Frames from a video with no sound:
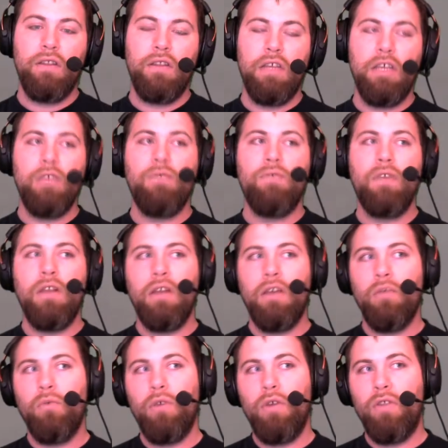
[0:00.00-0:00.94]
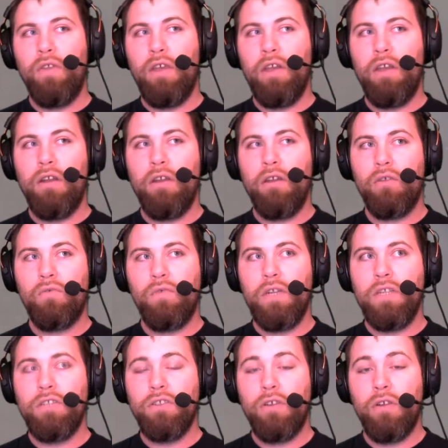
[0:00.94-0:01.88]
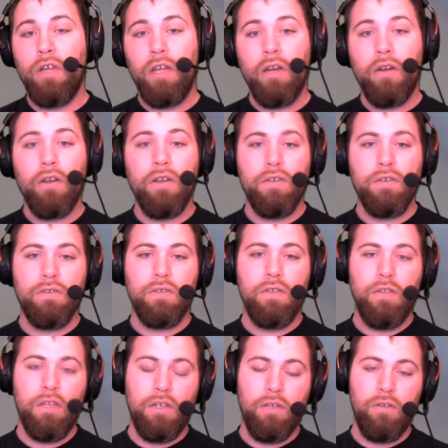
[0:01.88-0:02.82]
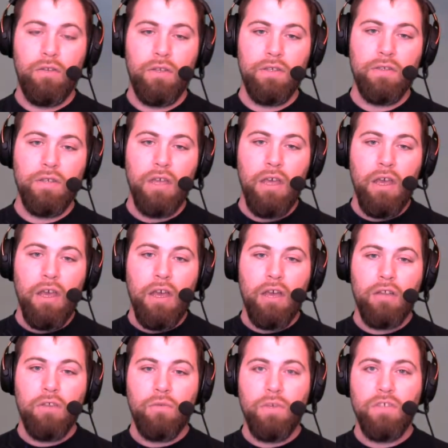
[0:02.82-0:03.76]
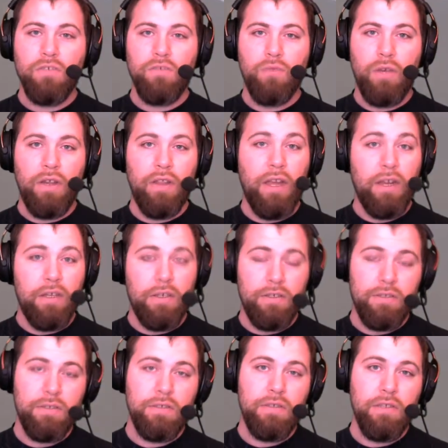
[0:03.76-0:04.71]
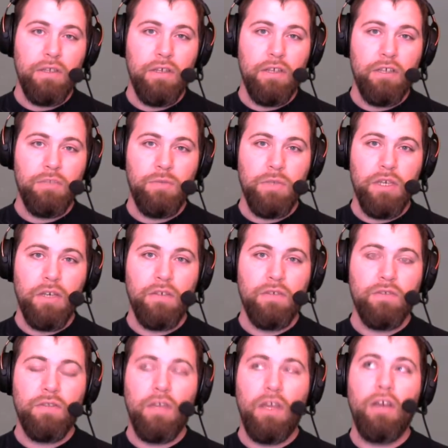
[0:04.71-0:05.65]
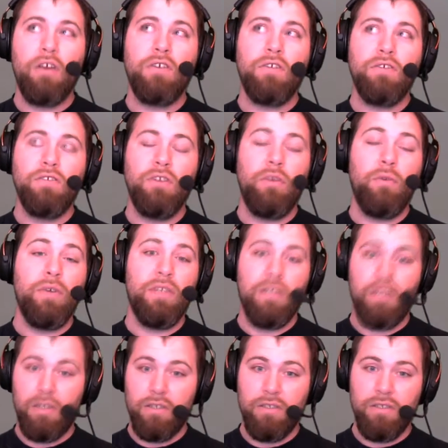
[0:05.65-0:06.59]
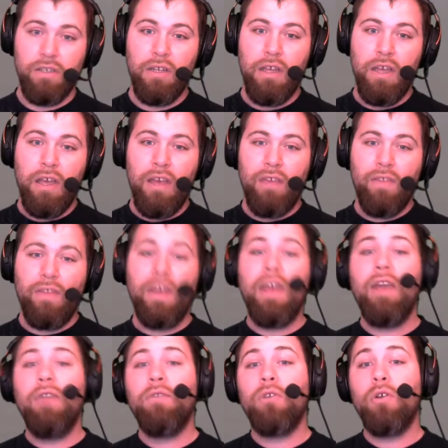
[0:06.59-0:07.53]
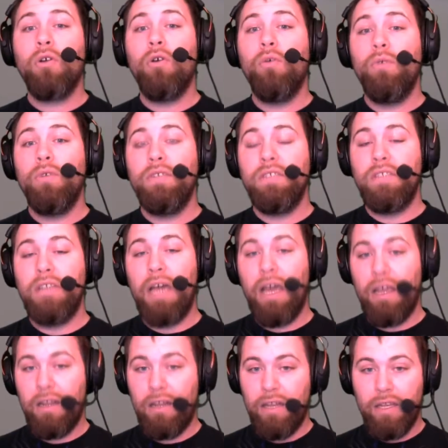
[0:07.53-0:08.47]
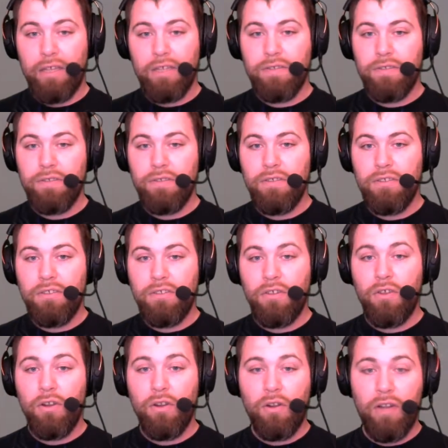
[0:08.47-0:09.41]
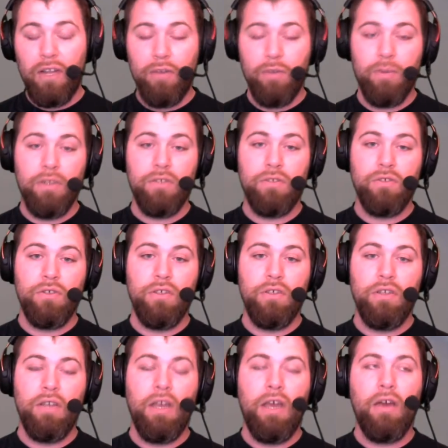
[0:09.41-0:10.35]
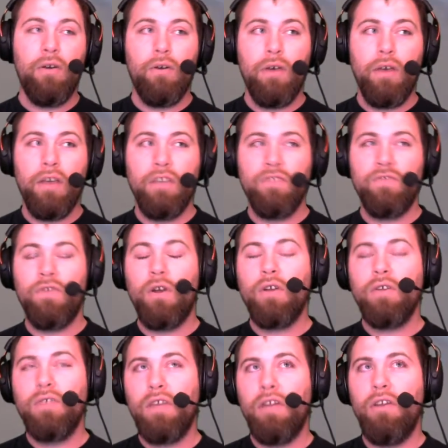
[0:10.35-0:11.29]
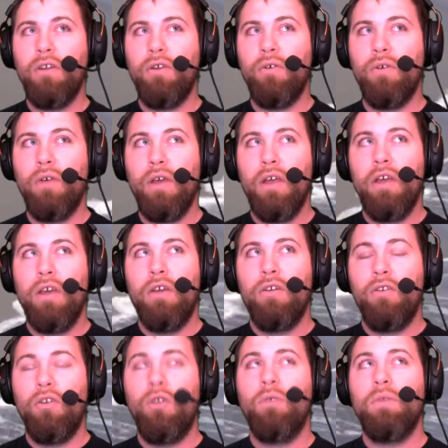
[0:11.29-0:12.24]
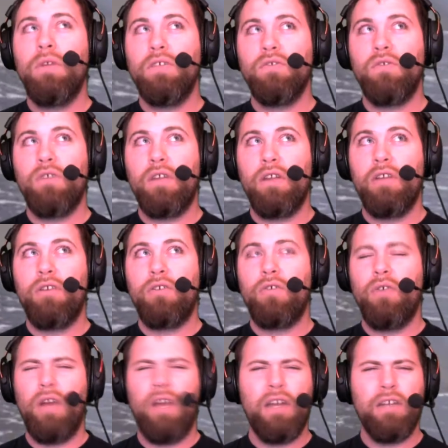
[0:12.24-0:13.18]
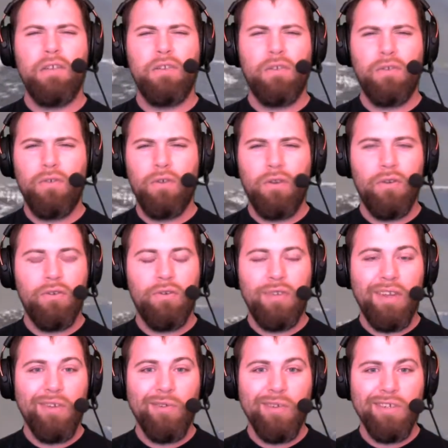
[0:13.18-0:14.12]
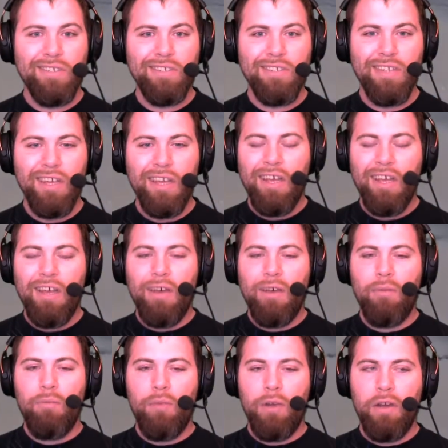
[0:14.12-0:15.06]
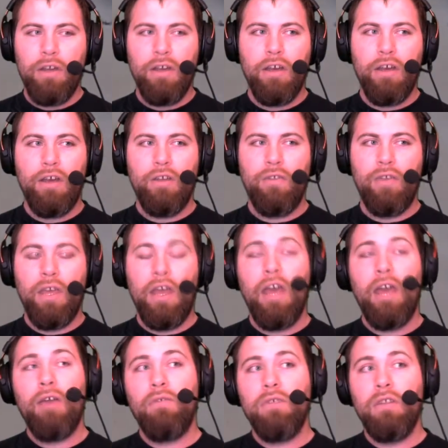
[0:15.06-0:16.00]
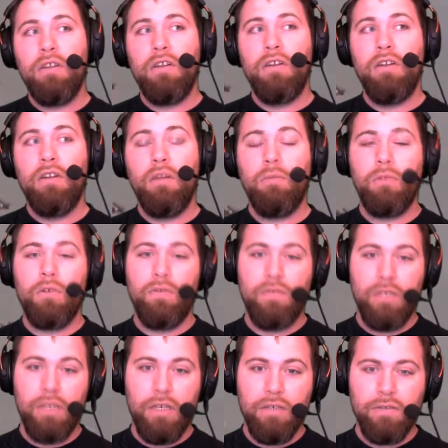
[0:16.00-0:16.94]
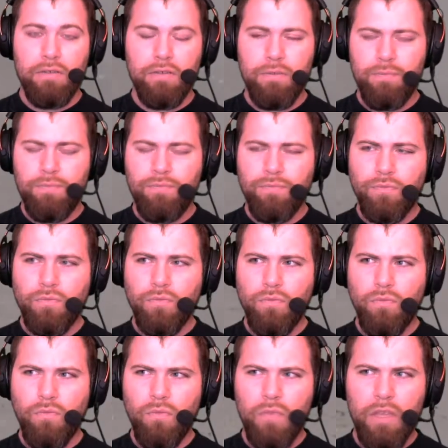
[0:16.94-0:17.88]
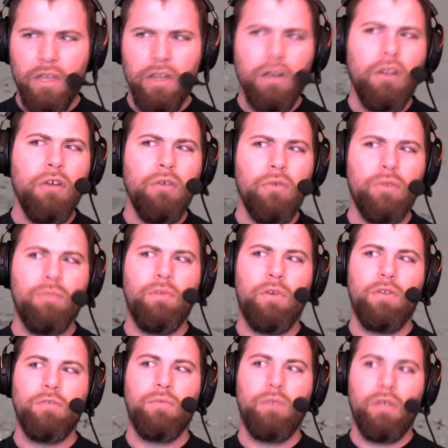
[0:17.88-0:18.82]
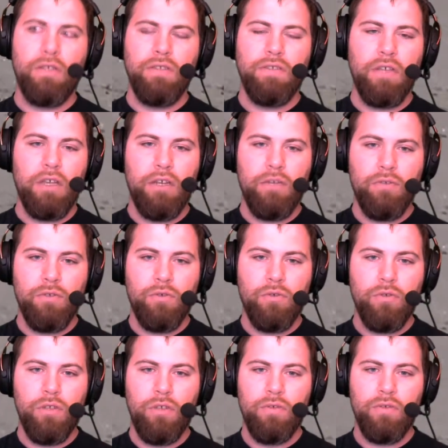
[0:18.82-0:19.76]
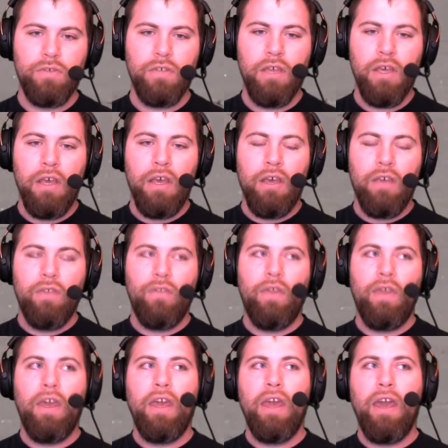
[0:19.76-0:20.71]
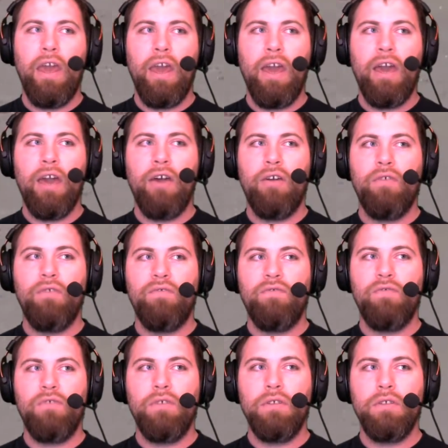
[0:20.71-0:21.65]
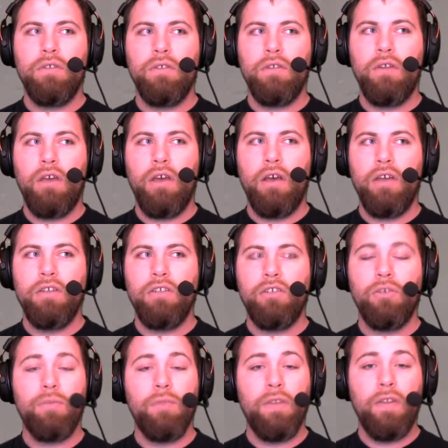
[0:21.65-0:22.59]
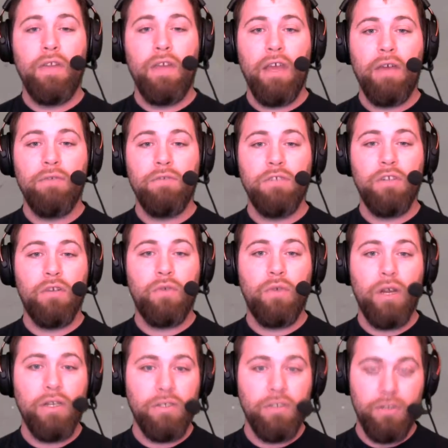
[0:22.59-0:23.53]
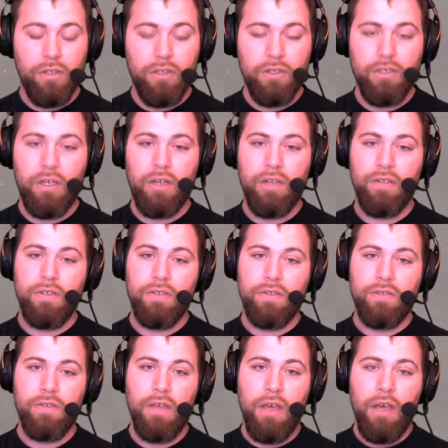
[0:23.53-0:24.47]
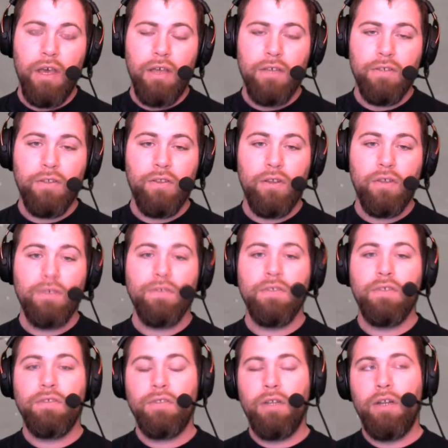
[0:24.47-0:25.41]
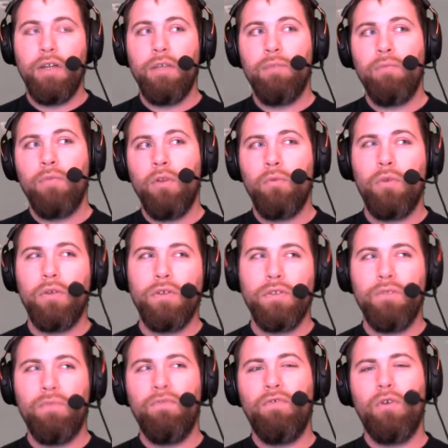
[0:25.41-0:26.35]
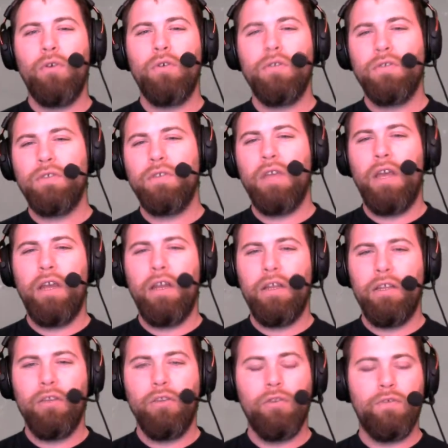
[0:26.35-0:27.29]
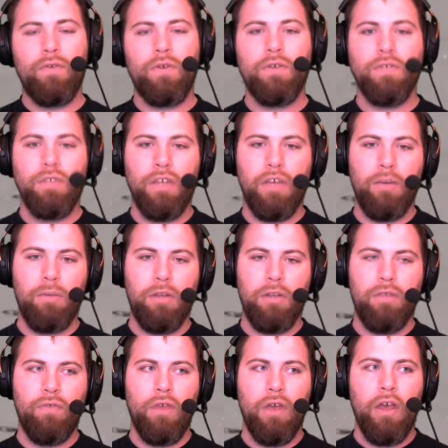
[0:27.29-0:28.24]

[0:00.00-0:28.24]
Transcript: even within regional areas, they do this. And the reason why that is because they are so intelligent, they have their own dialects to their language. Now, as far as I know, nobody's really cracked the crow language, but they have done a number of tests, and along with multiple consecutive tool use, they have determined that they have generational intelligence. So there's this study where some folks at a university, I believe,